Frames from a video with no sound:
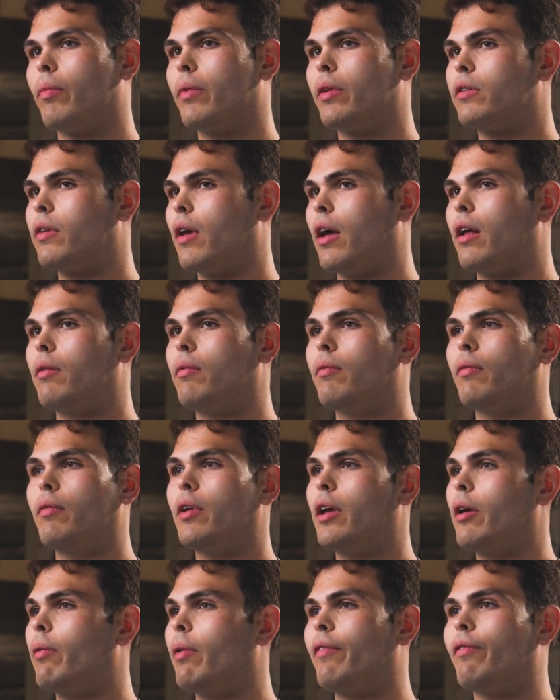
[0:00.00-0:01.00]
So
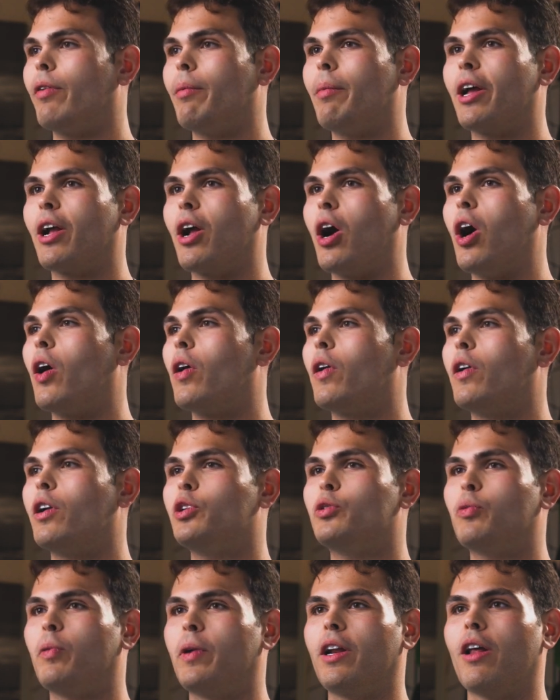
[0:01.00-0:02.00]
it went from like
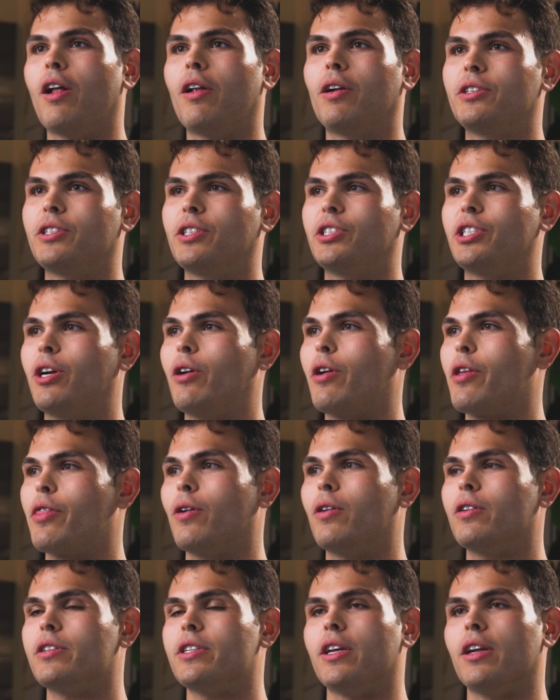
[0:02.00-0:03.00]
$120 a share to
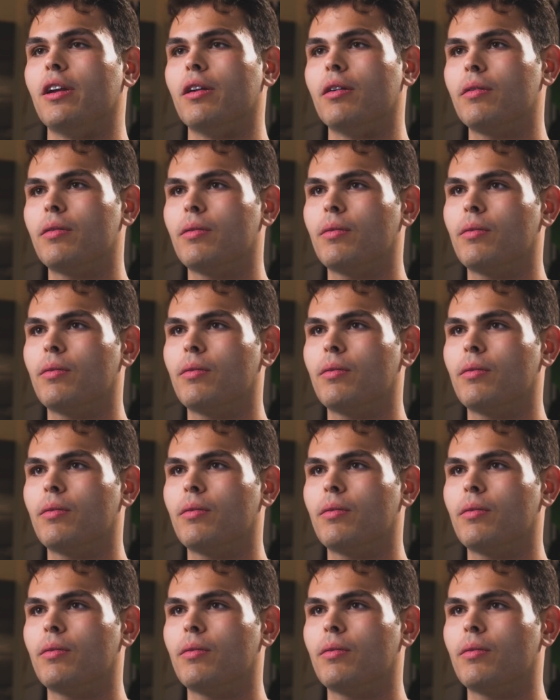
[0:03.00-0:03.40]
13.